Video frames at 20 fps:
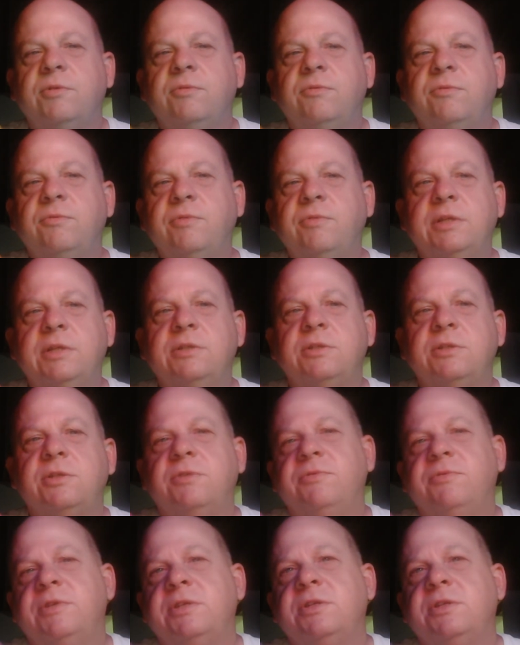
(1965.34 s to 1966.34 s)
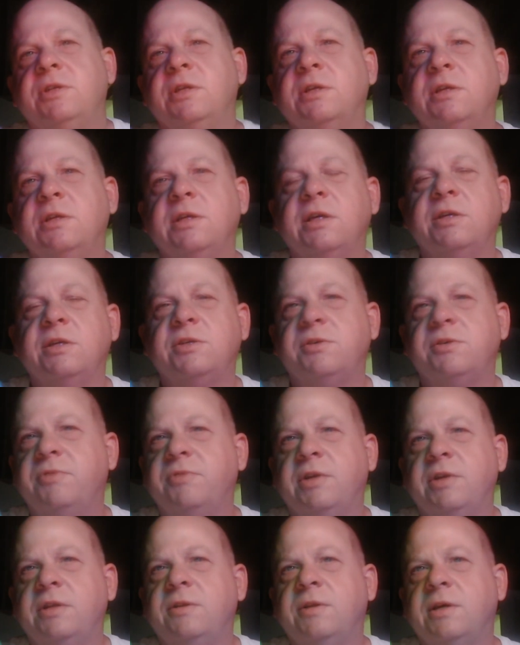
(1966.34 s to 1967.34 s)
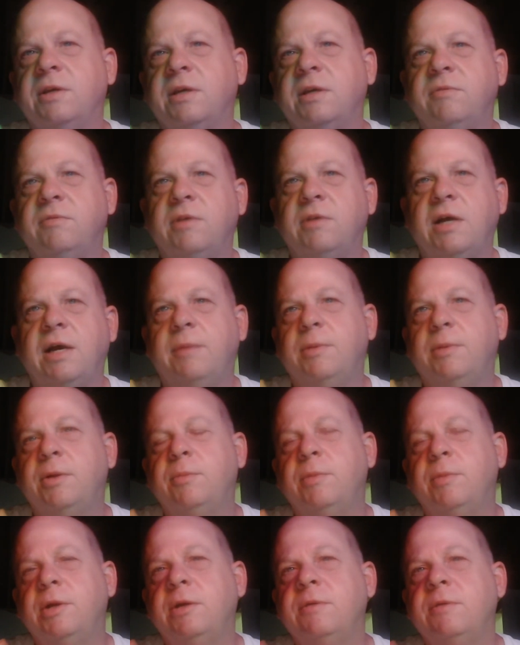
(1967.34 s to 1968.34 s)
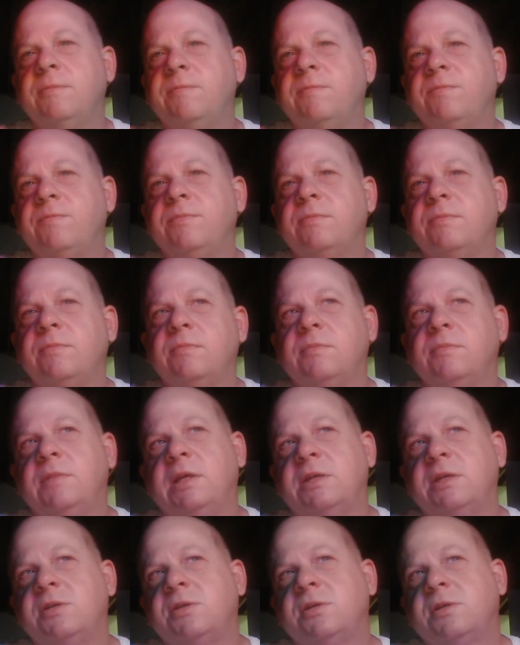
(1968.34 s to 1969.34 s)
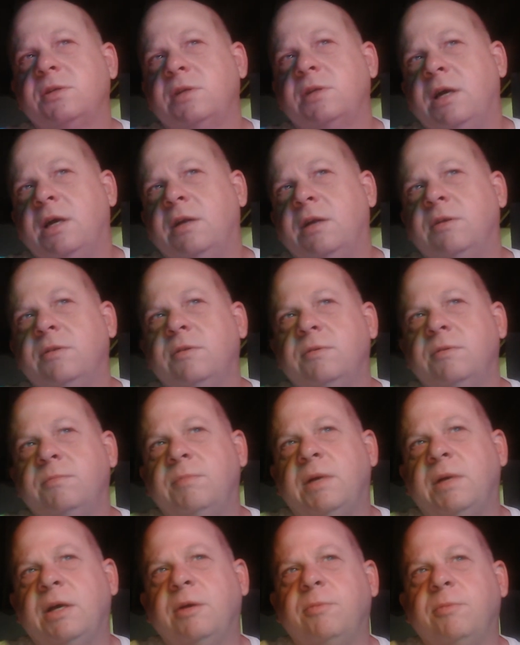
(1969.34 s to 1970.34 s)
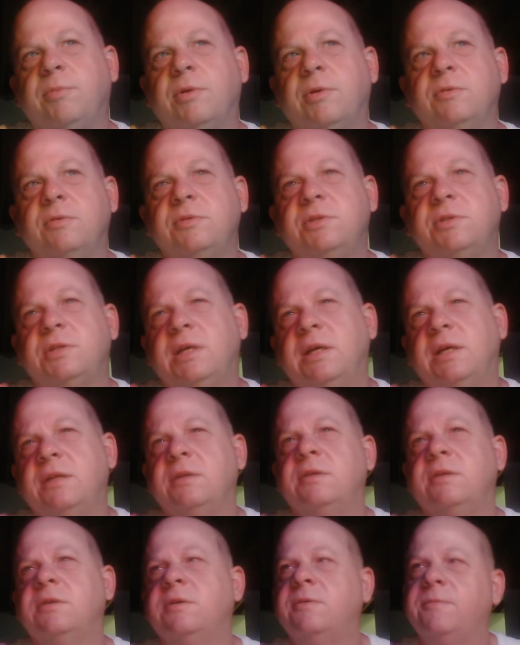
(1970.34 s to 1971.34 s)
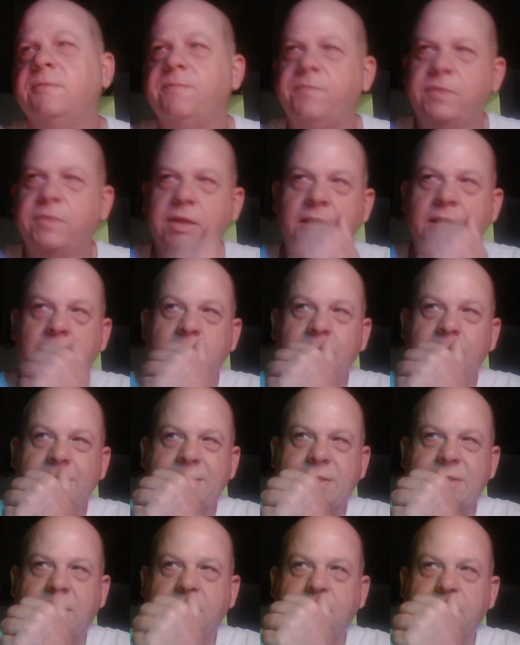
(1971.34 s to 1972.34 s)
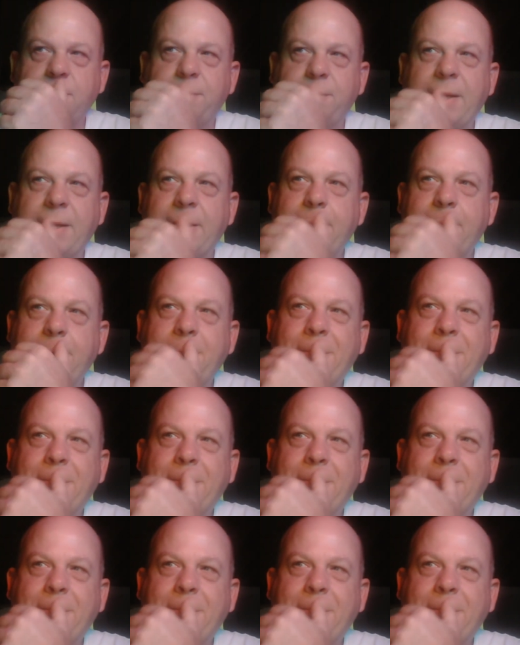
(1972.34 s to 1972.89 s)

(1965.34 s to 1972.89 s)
friends to visit in case if anything ever happened to me? That's kind of my approach. That and document